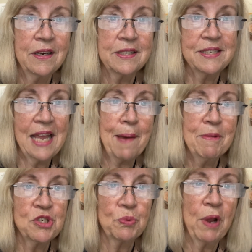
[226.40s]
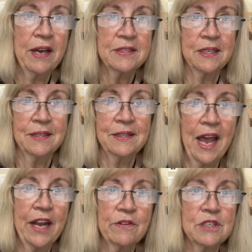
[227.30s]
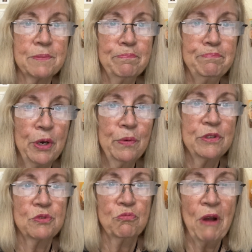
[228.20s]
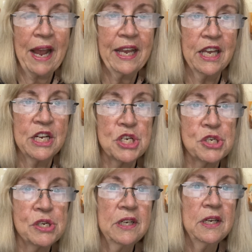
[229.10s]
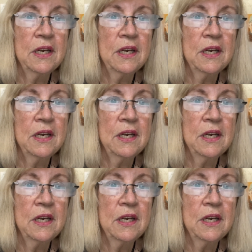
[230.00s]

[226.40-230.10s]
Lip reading: damage around it, lighters, boats, wreckage,